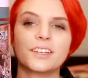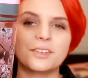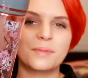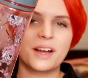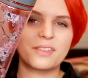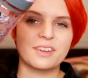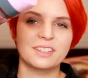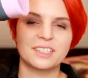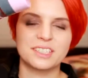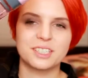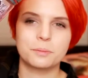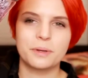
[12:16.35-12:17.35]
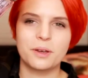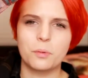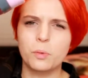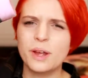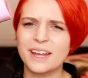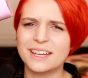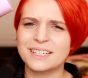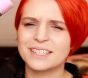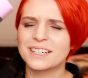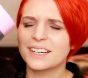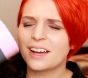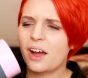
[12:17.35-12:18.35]
You might think this is a bit
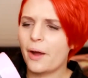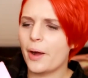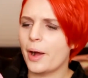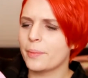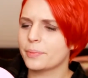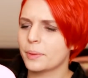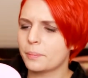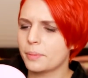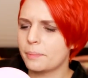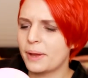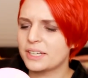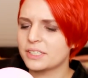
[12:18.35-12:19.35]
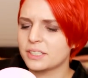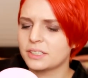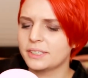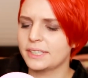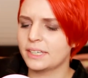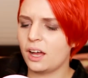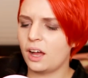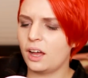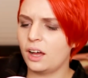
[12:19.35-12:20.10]
weird, but basically,